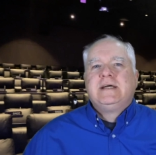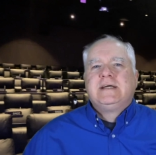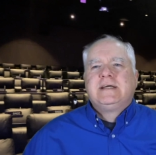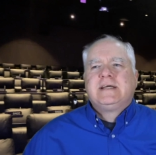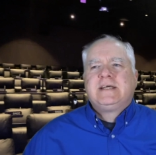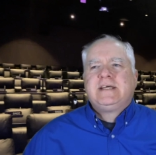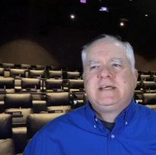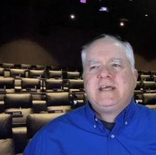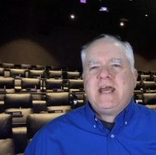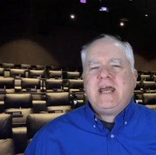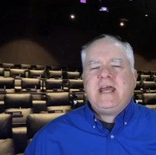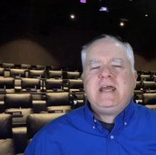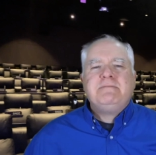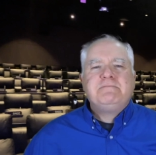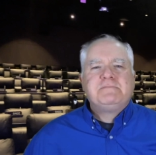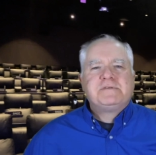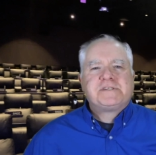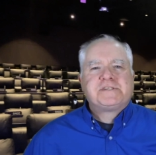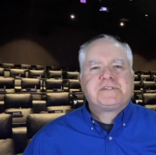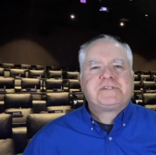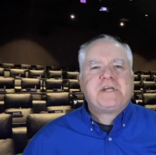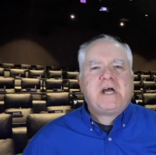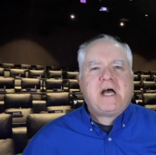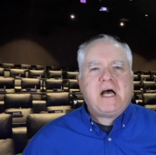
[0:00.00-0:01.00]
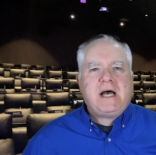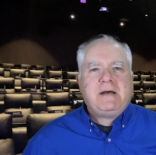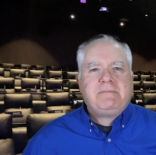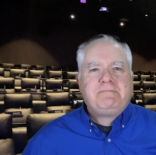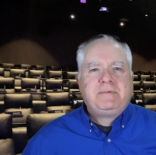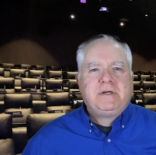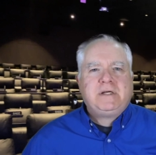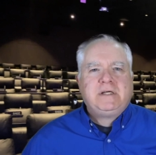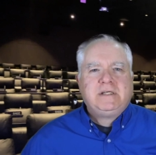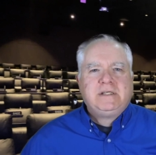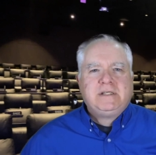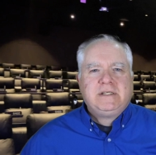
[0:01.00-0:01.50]
GameStop
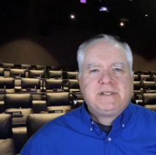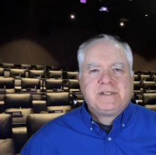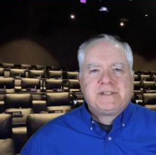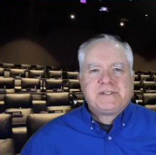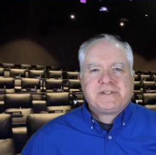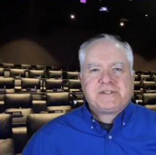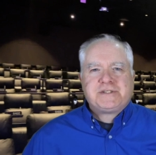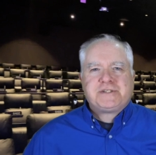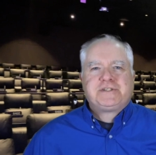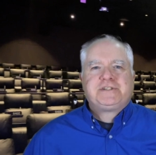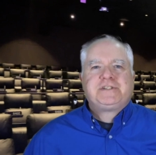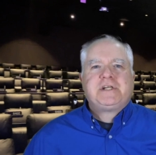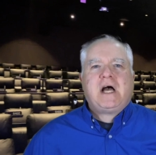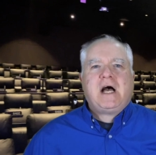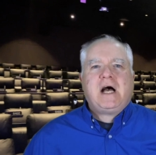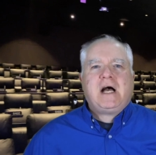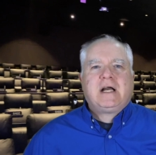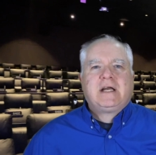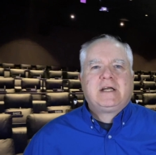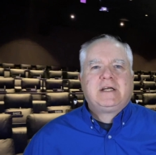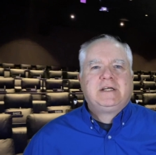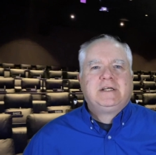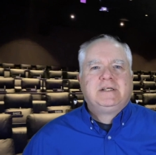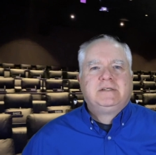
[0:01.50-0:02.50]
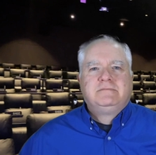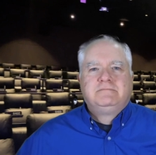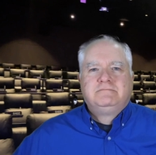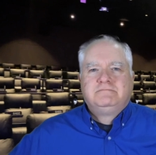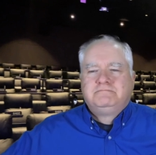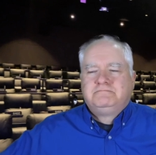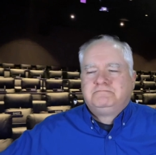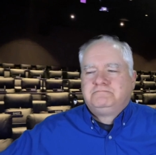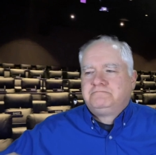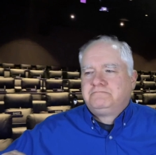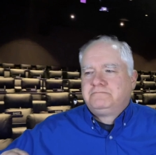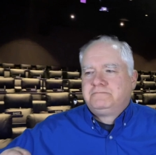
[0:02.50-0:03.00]
stock
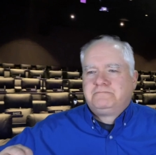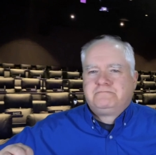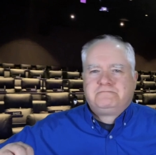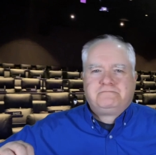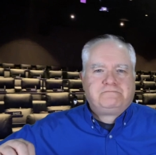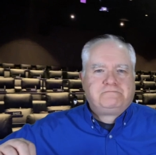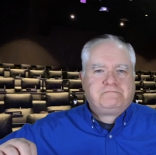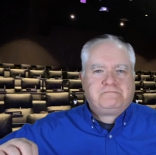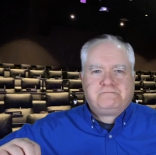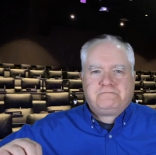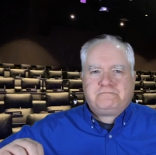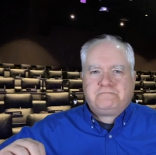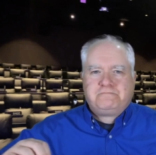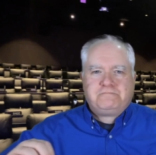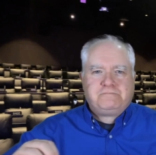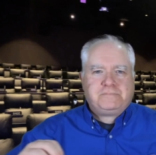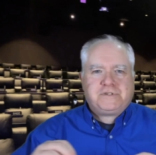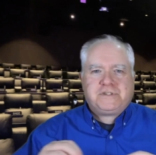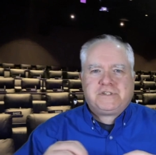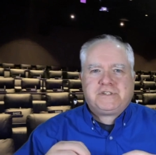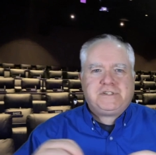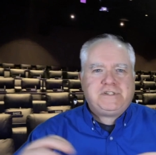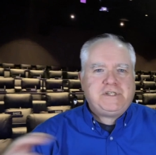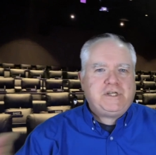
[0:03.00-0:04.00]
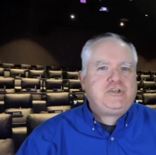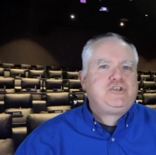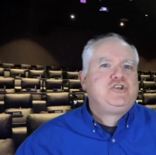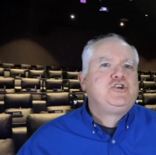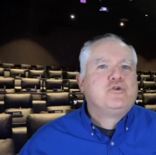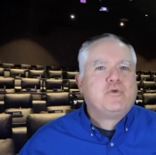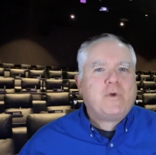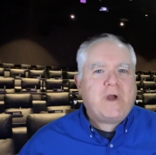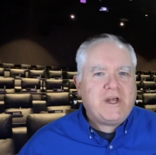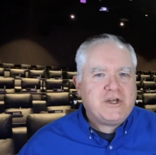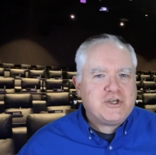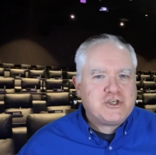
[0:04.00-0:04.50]

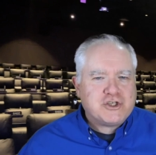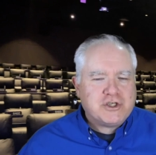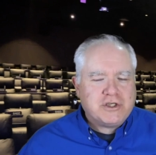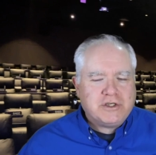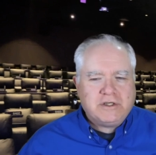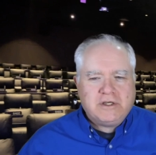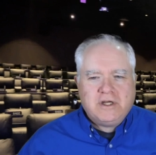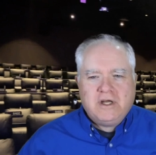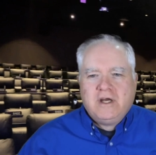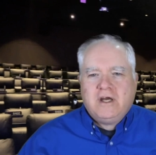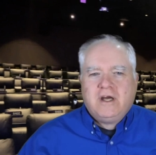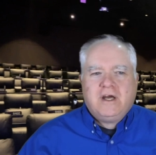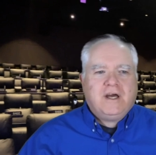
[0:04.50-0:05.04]
situation.